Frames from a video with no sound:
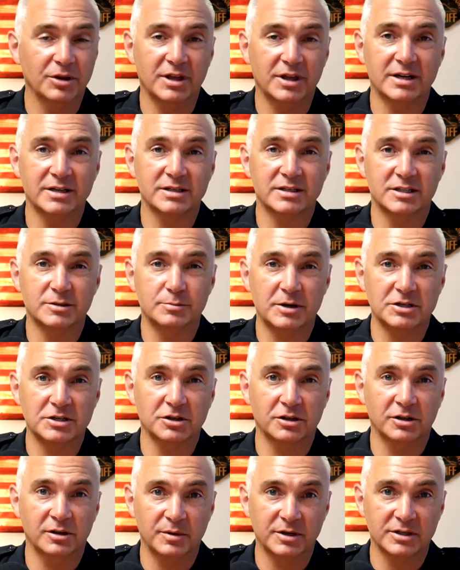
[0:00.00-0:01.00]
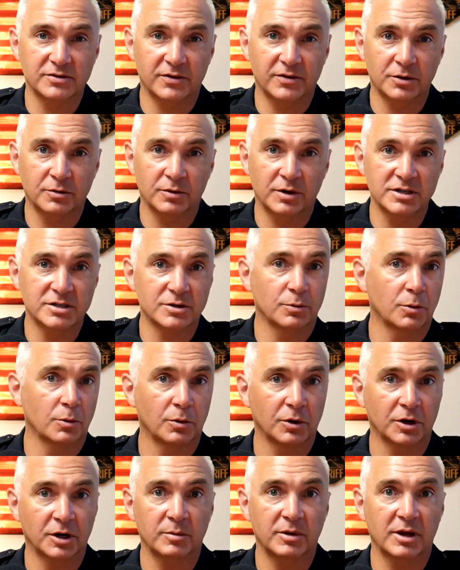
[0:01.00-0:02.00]
that is a Special Olympics fundraiser where we're
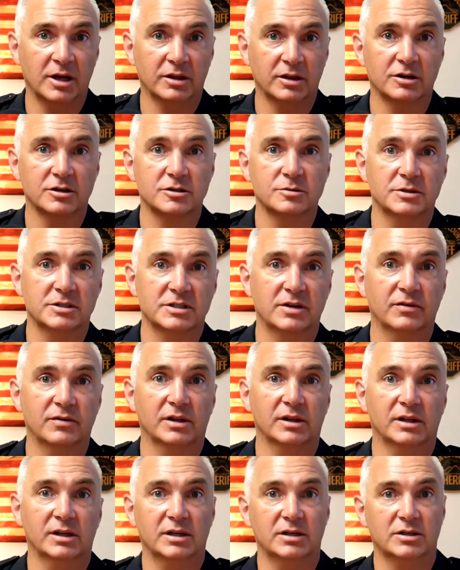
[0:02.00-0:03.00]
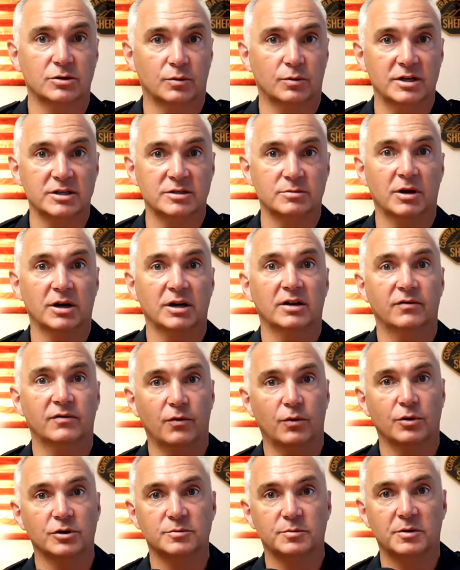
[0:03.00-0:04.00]
going to be out there specifically to raise money
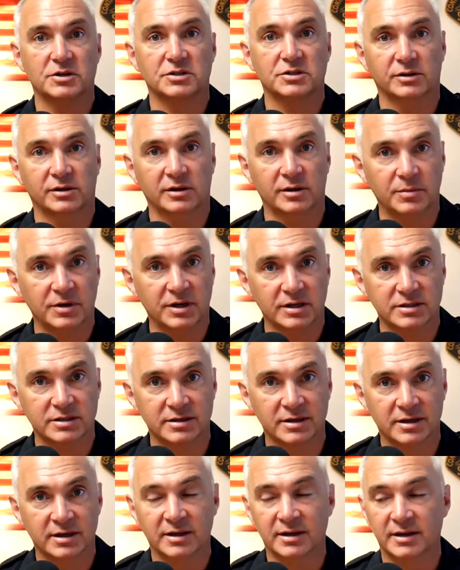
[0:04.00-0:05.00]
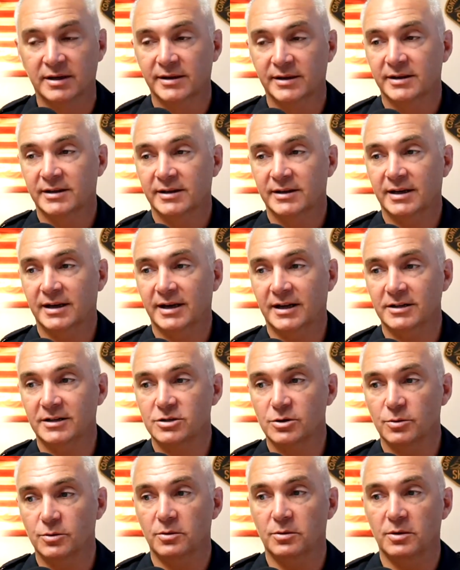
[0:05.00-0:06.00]
for Special Olympics. And so
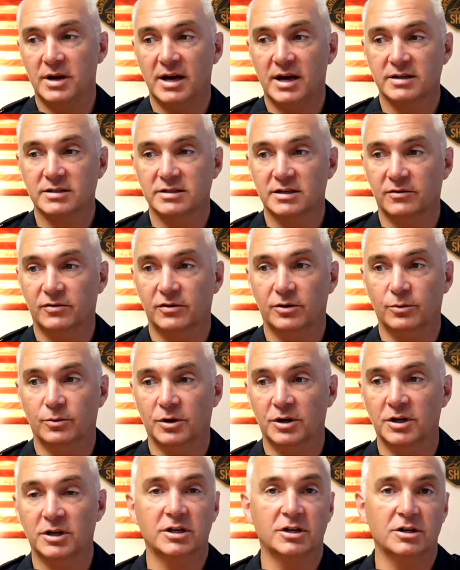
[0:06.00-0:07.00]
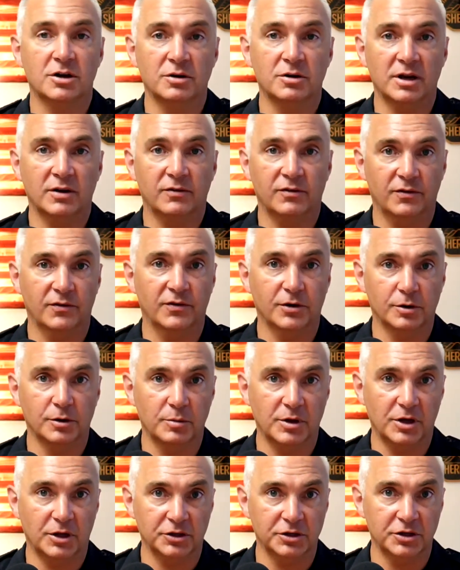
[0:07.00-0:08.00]
we would ask if you wanted to donate, if you feel
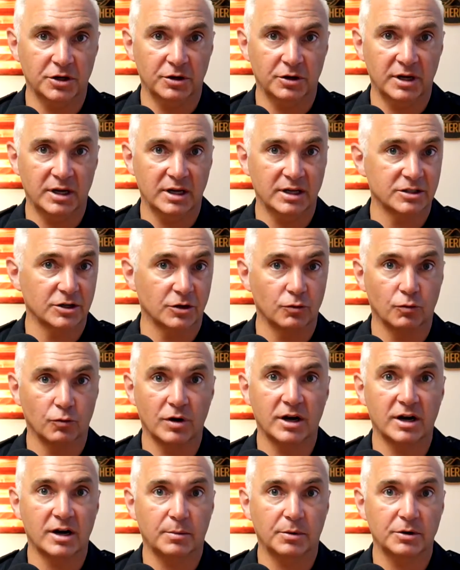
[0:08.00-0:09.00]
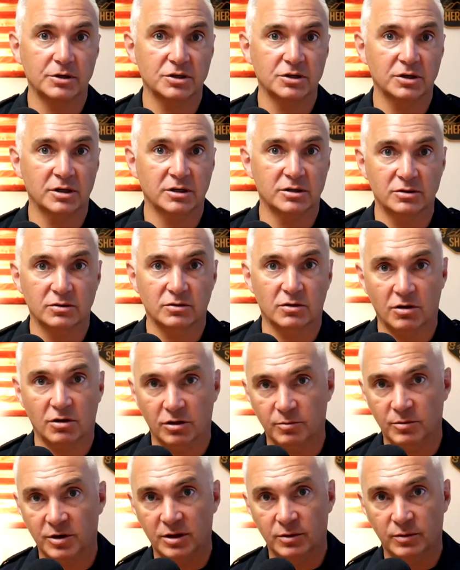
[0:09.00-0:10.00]
compelled to donate, it's a great opportunity to. All the
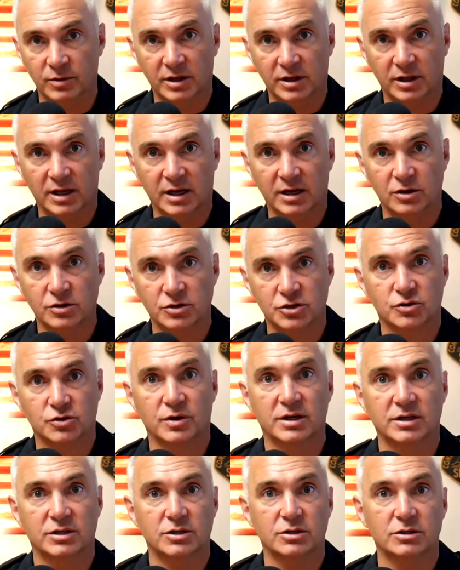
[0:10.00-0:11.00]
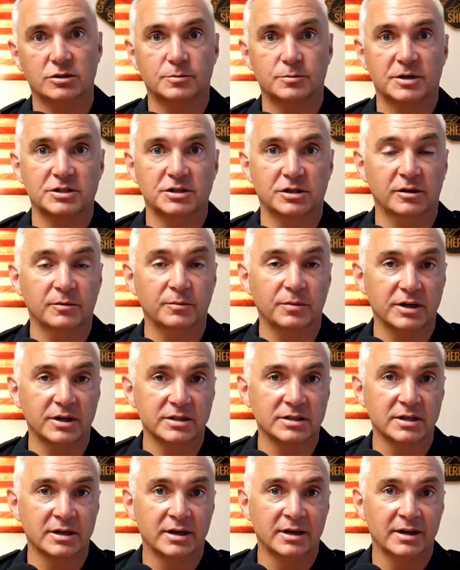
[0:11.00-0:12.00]
money that we collect goes straight to Special Olympics.
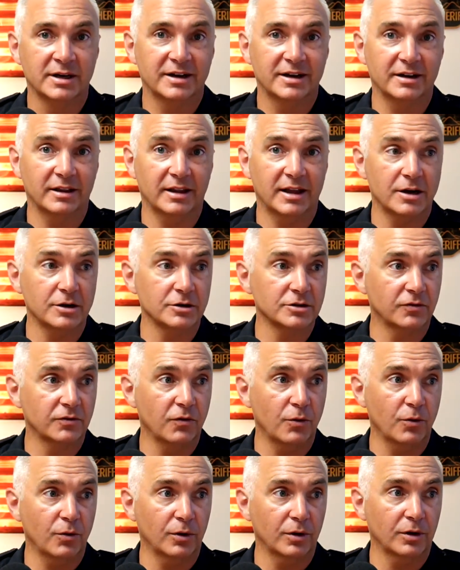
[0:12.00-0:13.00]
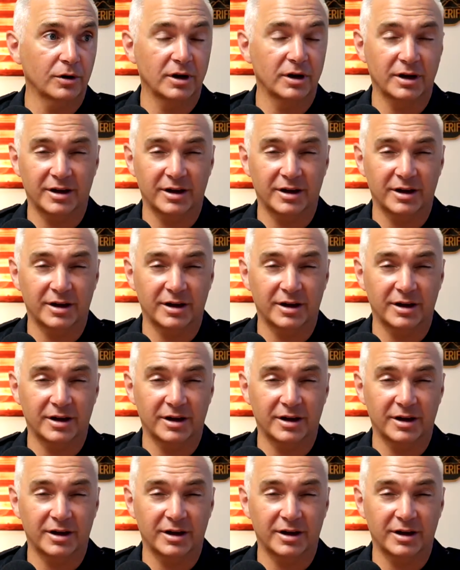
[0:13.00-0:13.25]
It allows for